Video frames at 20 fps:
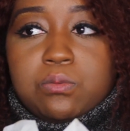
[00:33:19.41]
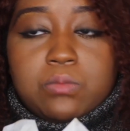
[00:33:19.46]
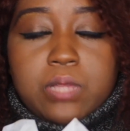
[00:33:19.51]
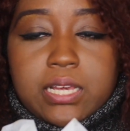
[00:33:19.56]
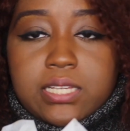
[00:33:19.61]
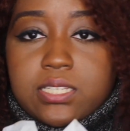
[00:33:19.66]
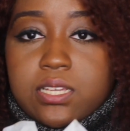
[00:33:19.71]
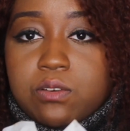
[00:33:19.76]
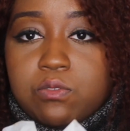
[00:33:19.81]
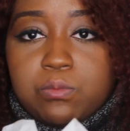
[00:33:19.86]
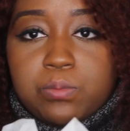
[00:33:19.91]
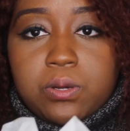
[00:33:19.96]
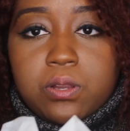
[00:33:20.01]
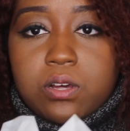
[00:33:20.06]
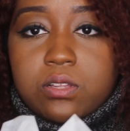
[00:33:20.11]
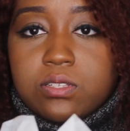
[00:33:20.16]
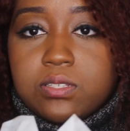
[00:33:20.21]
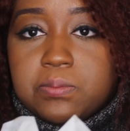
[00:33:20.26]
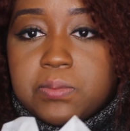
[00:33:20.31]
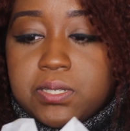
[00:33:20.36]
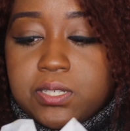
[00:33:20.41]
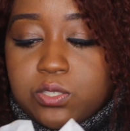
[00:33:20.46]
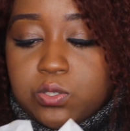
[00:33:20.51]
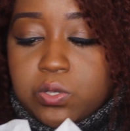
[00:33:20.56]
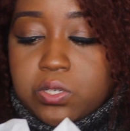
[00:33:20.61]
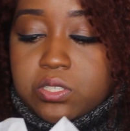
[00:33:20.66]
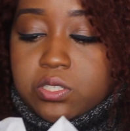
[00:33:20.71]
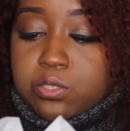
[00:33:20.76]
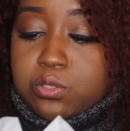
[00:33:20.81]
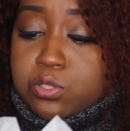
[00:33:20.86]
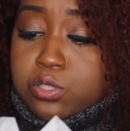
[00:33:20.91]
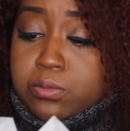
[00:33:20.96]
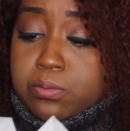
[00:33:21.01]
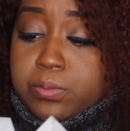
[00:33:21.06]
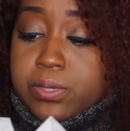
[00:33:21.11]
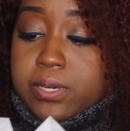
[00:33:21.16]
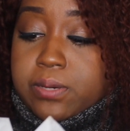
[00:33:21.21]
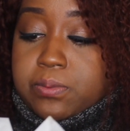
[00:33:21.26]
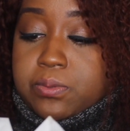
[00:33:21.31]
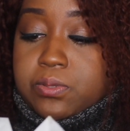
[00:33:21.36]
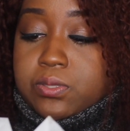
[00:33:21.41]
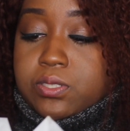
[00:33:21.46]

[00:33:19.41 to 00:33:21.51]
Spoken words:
Like I said, we put all this money towards it. You should be able